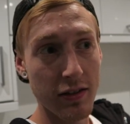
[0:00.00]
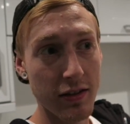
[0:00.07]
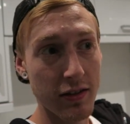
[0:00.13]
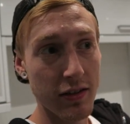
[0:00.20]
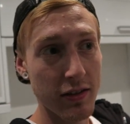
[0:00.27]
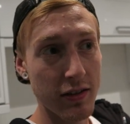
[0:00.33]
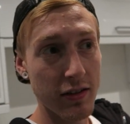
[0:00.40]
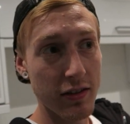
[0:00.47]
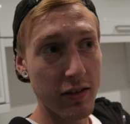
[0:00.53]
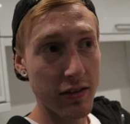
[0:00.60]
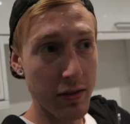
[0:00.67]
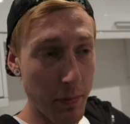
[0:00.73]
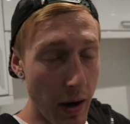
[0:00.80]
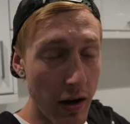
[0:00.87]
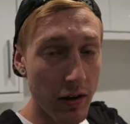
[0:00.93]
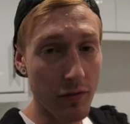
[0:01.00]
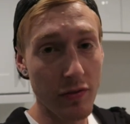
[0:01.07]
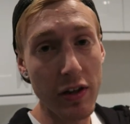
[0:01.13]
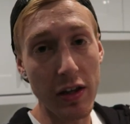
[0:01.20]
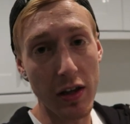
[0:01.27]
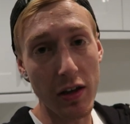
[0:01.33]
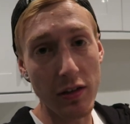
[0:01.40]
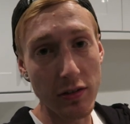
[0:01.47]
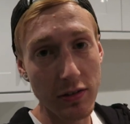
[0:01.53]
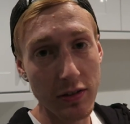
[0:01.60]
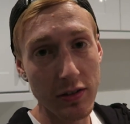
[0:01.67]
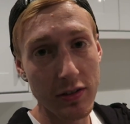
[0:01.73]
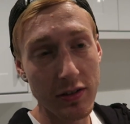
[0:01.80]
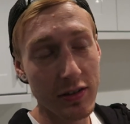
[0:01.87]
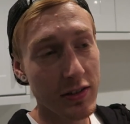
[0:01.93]
You are? The American video
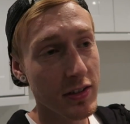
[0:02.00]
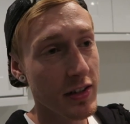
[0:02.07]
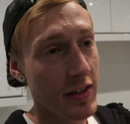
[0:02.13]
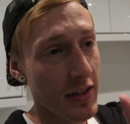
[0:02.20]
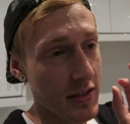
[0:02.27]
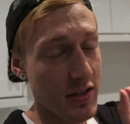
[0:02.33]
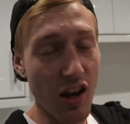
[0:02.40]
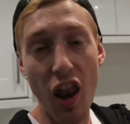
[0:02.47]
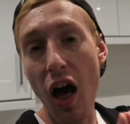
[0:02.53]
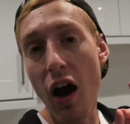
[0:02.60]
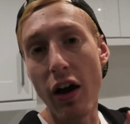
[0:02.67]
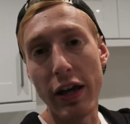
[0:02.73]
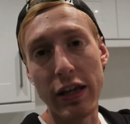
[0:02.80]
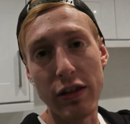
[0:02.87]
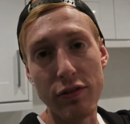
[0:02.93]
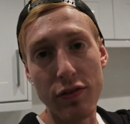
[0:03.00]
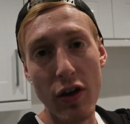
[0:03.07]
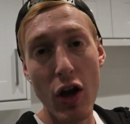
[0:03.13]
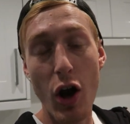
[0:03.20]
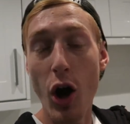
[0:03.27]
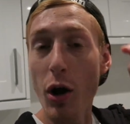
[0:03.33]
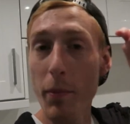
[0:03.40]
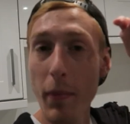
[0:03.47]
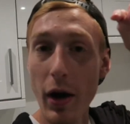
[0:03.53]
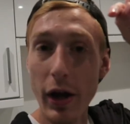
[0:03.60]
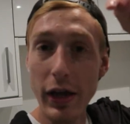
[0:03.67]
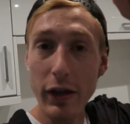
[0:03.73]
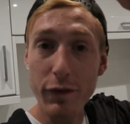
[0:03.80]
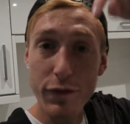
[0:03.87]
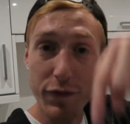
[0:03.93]
is live on
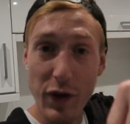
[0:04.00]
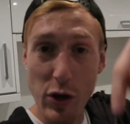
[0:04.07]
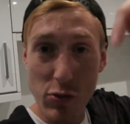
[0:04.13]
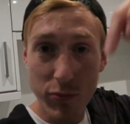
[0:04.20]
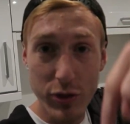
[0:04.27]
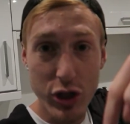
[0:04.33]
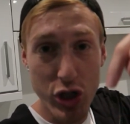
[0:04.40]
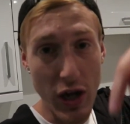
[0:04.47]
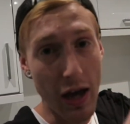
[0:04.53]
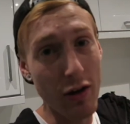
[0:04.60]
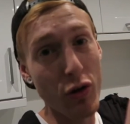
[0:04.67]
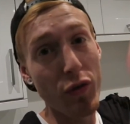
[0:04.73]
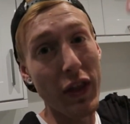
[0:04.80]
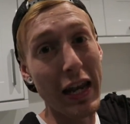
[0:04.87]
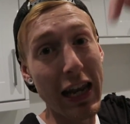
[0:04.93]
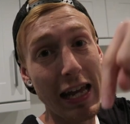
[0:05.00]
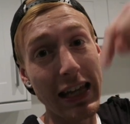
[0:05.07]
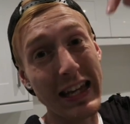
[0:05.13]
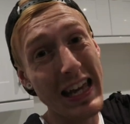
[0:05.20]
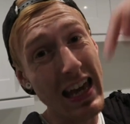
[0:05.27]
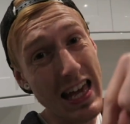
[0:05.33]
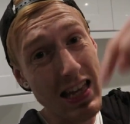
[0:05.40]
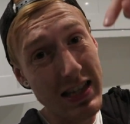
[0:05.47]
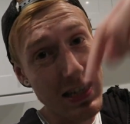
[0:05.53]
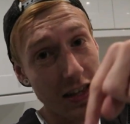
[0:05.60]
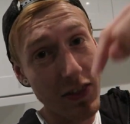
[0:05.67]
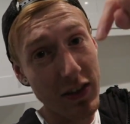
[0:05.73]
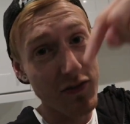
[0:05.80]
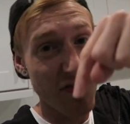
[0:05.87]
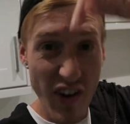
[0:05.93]
my films channel. The link is
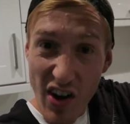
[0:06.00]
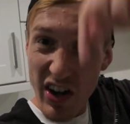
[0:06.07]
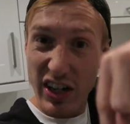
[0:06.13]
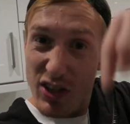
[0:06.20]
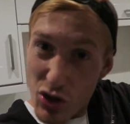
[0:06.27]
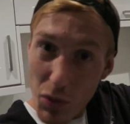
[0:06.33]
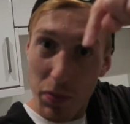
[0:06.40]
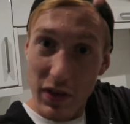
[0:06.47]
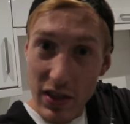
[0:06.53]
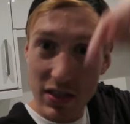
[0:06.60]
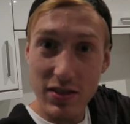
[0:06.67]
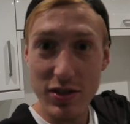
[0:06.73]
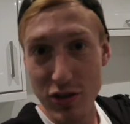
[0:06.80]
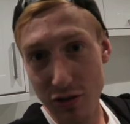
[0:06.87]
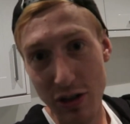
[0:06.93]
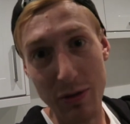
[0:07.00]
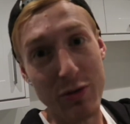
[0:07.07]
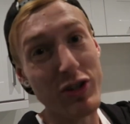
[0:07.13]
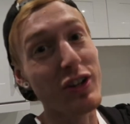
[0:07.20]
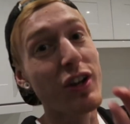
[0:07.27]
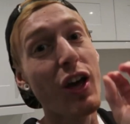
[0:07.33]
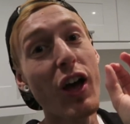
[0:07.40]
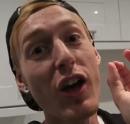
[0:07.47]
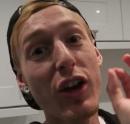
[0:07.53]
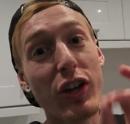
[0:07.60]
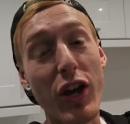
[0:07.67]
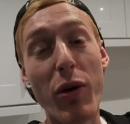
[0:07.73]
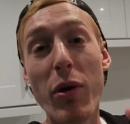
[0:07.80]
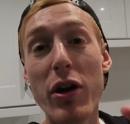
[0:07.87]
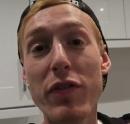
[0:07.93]
in the very top of this description.
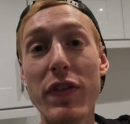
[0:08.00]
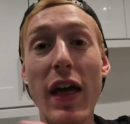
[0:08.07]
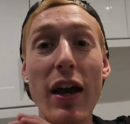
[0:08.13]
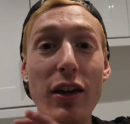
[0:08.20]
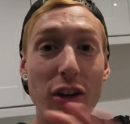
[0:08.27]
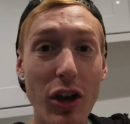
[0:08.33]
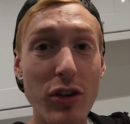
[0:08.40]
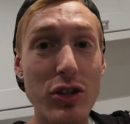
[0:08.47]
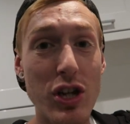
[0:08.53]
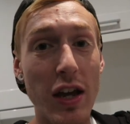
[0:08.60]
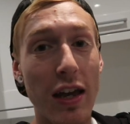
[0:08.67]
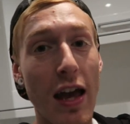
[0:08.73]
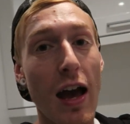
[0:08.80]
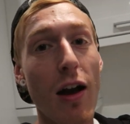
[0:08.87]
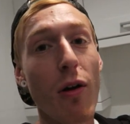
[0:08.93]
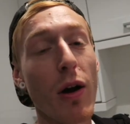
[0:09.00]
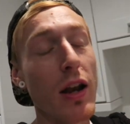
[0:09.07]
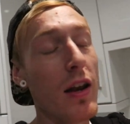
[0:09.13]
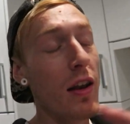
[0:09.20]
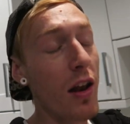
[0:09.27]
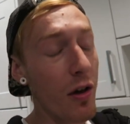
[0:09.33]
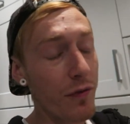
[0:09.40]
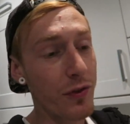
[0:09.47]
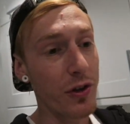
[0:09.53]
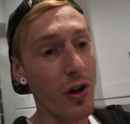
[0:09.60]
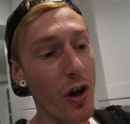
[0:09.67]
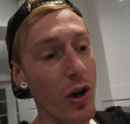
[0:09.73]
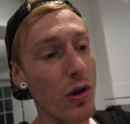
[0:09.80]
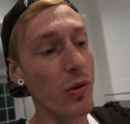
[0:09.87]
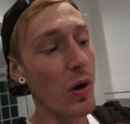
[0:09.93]
Go over there, go check it out. I'd love to
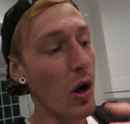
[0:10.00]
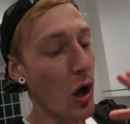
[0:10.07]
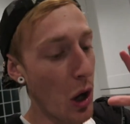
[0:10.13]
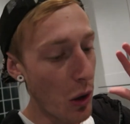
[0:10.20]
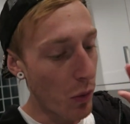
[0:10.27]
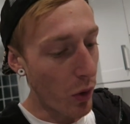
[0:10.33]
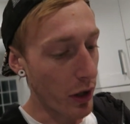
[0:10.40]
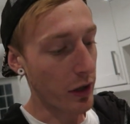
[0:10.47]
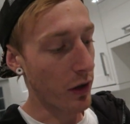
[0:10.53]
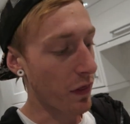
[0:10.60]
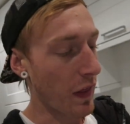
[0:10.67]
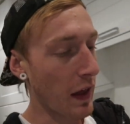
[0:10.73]
know what you